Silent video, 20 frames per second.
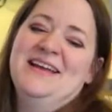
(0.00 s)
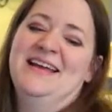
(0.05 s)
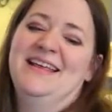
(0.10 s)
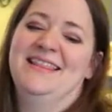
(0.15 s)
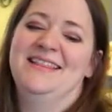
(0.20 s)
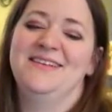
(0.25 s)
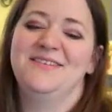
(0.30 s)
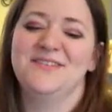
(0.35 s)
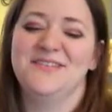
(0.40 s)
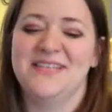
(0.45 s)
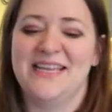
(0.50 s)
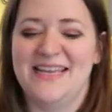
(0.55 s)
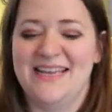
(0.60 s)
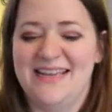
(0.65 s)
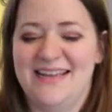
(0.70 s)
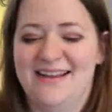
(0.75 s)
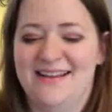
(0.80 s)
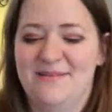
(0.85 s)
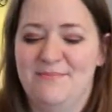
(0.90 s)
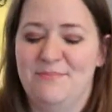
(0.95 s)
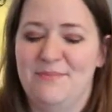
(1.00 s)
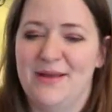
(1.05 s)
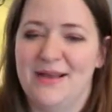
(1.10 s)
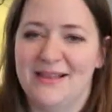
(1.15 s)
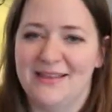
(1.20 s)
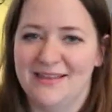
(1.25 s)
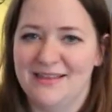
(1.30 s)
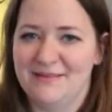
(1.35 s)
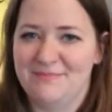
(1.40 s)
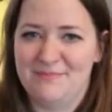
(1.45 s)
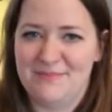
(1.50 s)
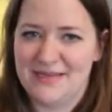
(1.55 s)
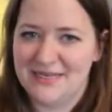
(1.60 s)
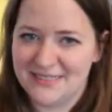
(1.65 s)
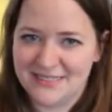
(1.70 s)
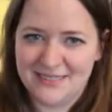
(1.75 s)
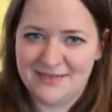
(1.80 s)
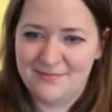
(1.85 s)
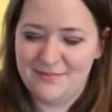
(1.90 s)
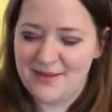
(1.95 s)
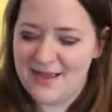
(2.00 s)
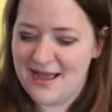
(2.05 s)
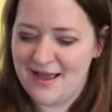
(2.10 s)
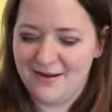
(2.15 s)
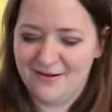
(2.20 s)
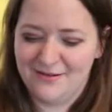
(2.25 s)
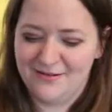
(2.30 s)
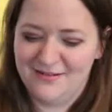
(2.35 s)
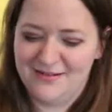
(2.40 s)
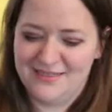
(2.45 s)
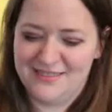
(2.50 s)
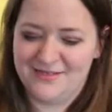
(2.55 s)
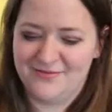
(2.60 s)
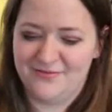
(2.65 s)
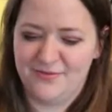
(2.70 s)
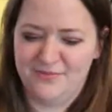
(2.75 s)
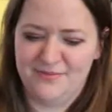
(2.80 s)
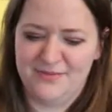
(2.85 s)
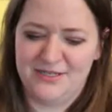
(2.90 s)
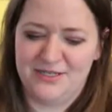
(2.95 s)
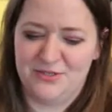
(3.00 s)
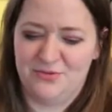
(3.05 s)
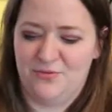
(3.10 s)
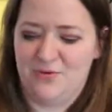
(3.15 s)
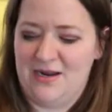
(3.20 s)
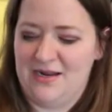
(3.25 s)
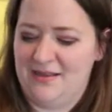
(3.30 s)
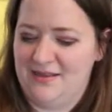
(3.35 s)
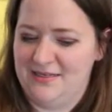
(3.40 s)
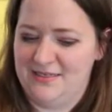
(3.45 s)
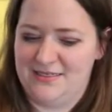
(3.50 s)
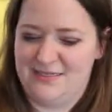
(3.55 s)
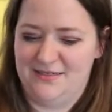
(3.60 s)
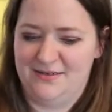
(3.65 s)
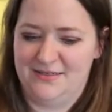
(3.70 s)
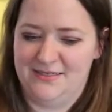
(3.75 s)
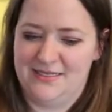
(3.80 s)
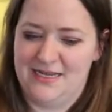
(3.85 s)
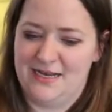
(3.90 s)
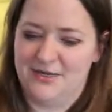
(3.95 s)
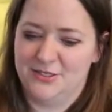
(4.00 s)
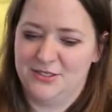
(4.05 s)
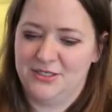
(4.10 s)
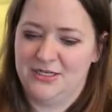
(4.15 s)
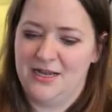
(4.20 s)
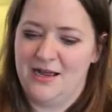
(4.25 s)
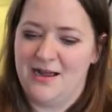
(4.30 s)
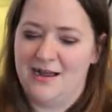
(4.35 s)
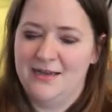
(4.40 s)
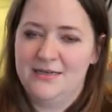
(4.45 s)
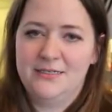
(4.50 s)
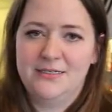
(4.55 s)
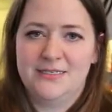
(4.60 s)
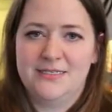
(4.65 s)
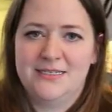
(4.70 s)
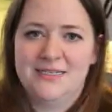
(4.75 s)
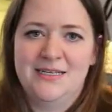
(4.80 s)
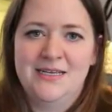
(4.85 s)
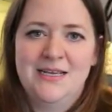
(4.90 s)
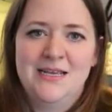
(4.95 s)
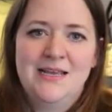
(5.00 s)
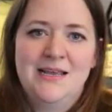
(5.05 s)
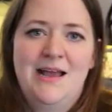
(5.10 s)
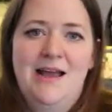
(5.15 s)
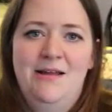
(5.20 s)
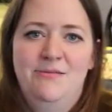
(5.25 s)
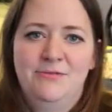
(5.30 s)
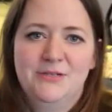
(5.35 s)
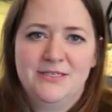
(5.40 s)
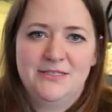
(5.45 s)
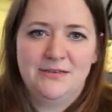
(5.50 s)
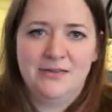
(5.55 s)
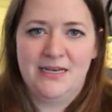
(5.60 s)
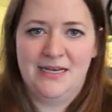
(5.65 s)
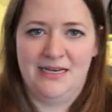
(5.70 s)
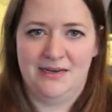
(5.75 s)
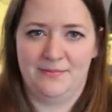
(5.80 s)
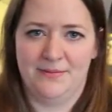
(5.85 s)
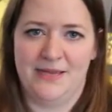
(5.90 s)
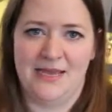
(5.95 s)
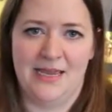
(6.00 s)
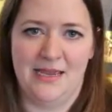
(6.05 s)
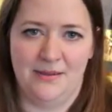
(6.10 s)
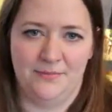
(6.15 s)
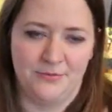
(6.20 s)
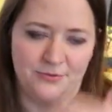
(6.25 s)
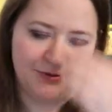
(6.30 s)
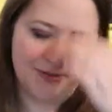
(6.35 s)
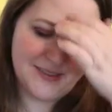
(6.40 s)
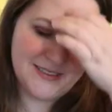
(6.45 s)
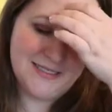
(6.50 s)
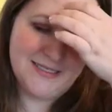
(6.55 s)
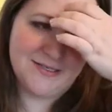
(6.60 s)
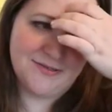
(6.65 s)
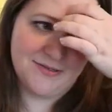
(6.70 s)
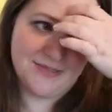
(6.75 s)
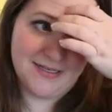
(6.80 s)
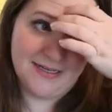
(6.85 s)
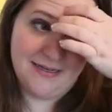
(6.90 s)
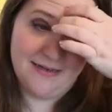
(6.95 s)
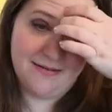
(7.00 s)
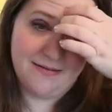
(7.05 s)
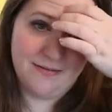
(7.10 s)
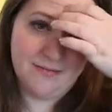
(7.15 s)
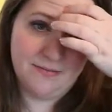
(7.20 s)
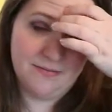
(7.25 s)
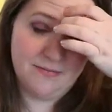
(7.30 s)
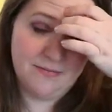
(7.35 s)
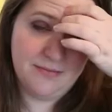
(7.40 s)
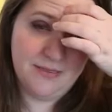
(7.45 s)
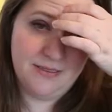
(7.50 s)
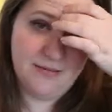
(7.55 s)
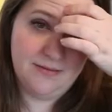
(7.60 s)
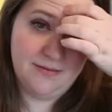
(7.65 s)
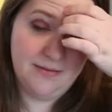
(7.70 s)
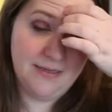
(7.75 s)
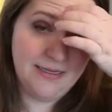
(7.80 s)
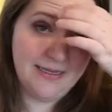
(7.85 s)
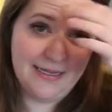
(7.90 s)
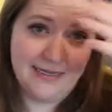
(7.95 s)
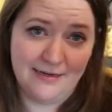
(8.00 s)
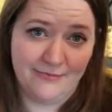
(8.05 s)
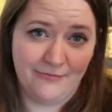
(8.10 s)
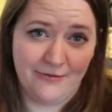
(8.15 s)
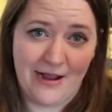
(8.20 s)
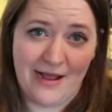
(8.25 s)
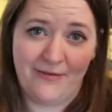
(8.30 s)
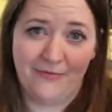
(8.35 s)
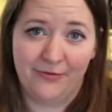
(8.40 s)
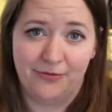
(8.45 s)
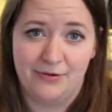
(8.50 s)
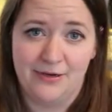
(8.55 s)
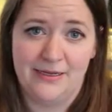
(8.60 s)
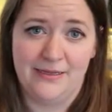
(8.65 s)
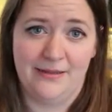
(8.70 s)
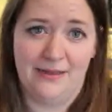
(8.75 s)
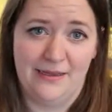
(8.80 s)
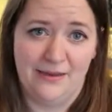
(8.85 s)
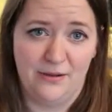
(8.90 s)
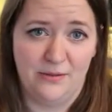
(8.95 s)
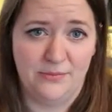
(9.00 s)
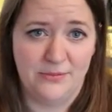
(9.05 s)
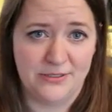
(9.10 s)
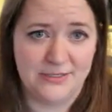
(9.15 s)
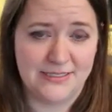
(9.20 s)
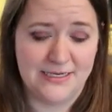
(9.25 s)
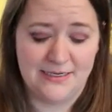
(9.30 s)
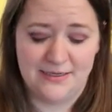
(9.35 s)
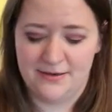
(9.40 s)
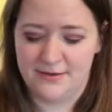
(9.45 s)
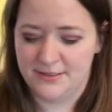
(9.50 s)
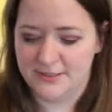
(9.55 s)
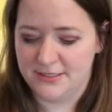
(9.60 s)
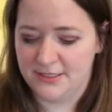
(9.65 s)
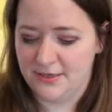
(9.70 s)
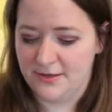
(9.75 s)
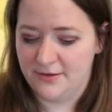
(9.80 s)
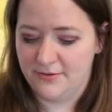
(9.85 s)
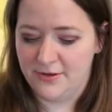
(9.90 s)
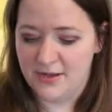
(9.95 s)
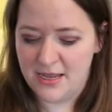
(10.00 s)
There's a Bella Mitten pattern. It's from the Twilight series, actually. I was looking up cables, and this was again, in Ravelry, almost 10 years ago.